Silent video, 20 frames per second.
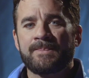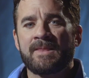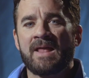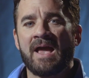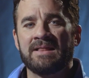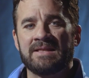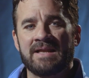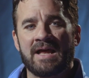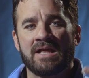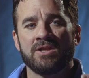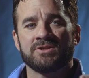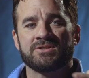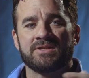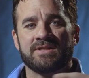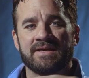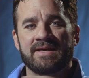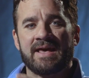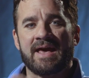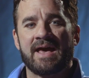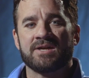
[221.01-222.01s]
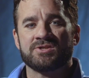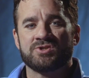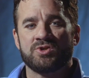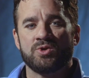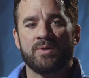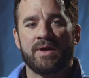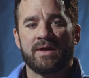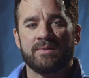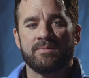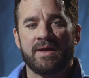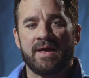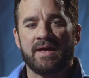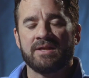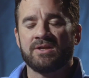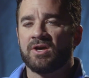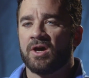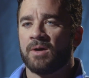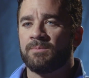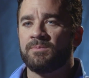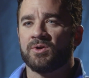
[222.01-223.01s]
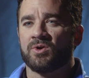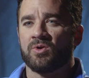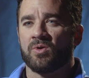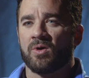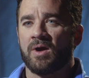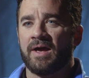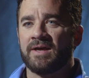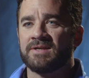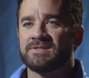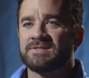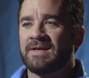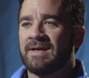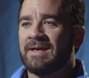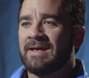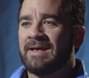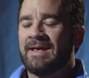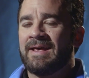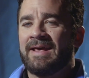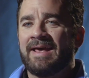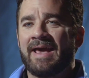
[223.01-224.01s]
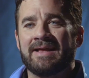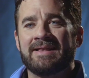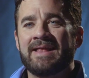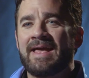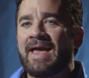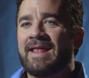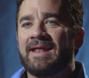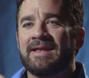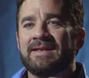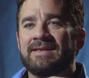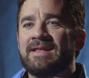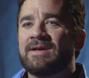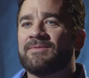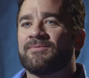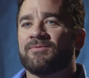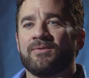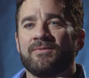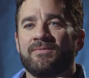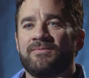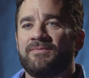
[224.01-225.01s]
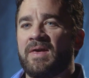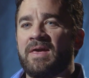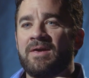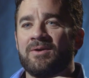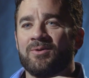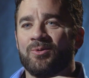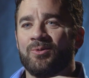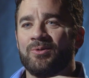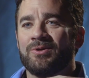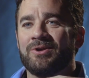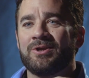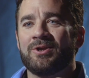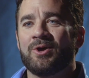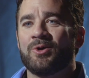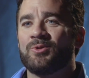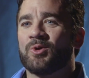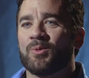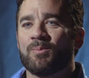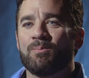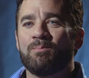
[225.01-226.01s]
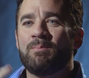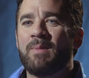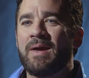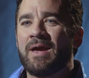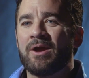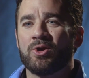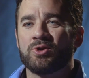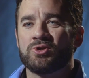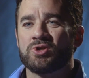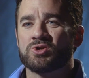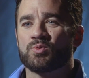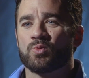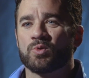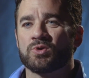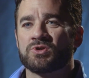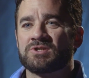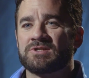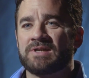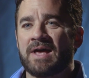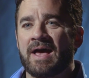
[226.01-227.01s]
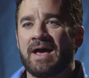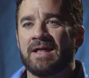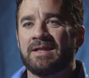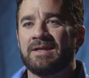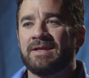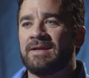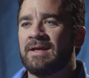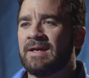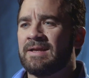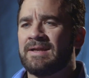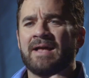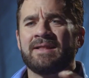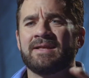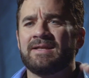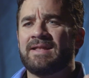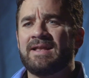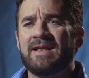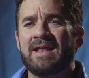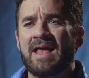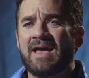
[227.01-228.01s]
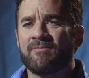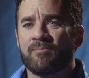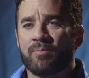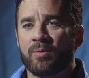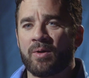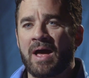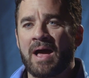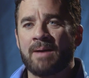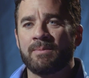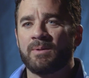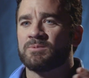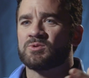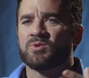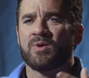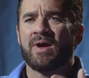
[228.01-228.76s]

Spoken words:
And then I looked at the guys who had come to Christ. And they had a different feel. Their marriages were solid. Not that they didn't have problems,